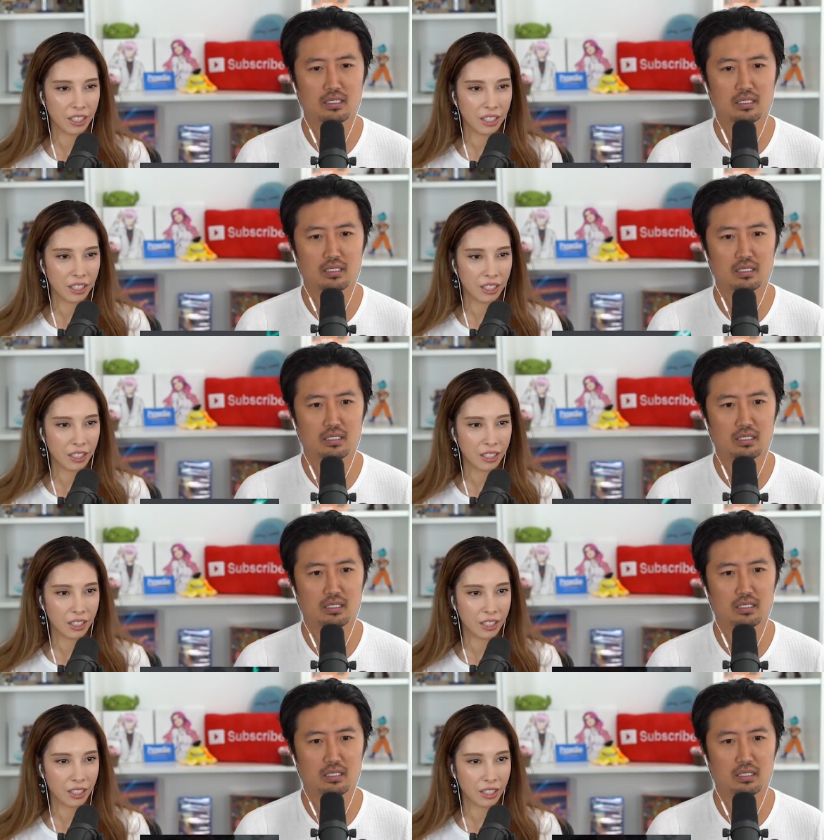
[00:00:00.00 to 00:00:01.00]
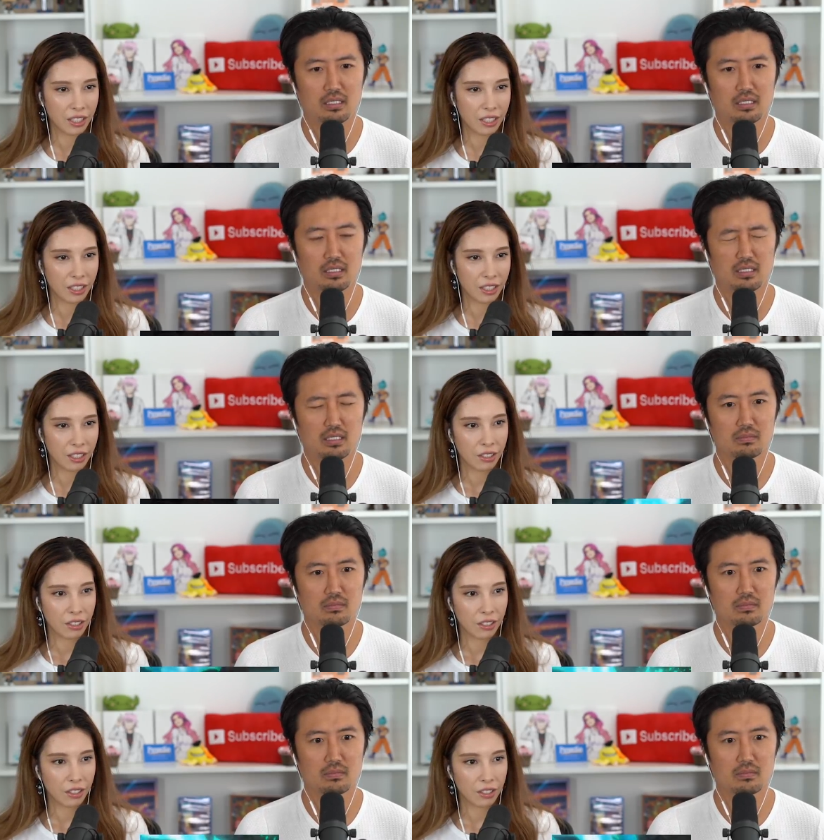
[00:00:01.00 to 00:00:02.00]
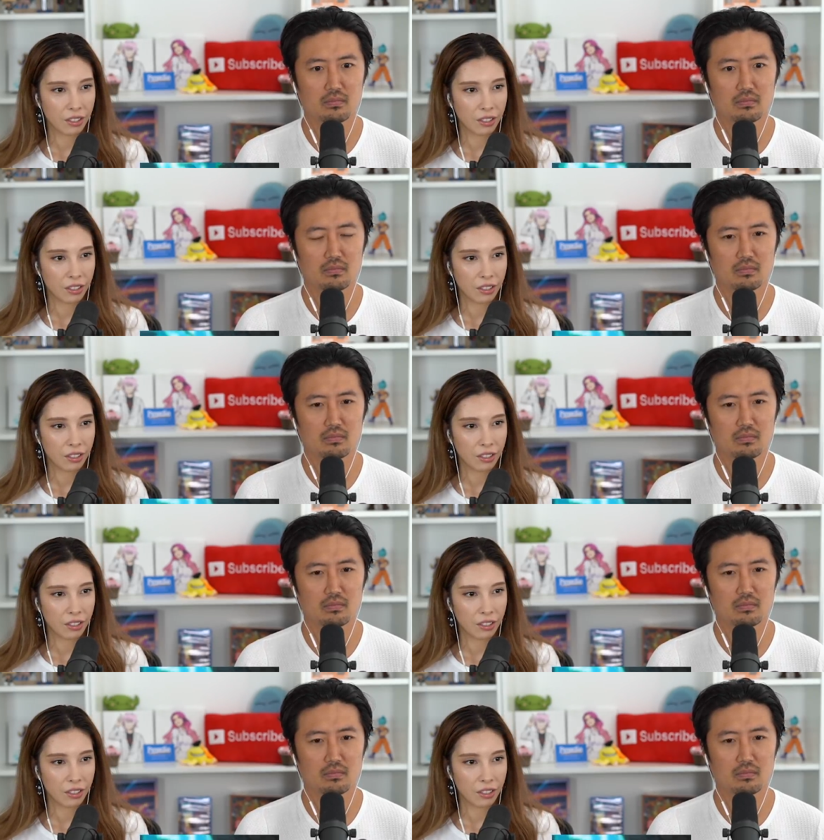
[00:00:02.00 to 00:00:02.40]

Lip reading: Nobody speaks.